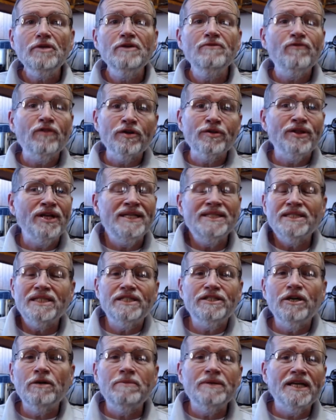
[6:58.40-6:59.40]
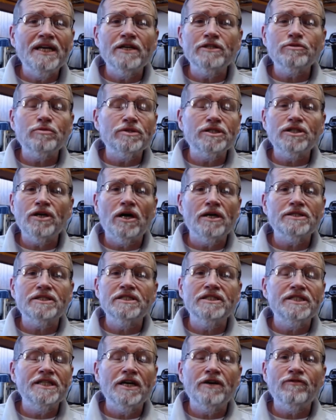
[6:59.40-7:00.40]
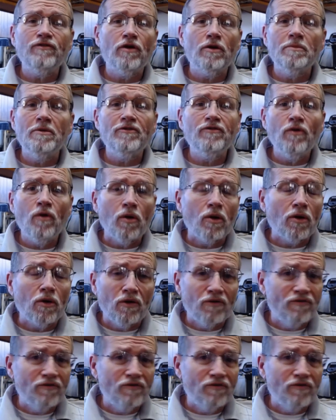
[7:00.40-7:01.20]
for things that nobody else was tossed in jail for before, or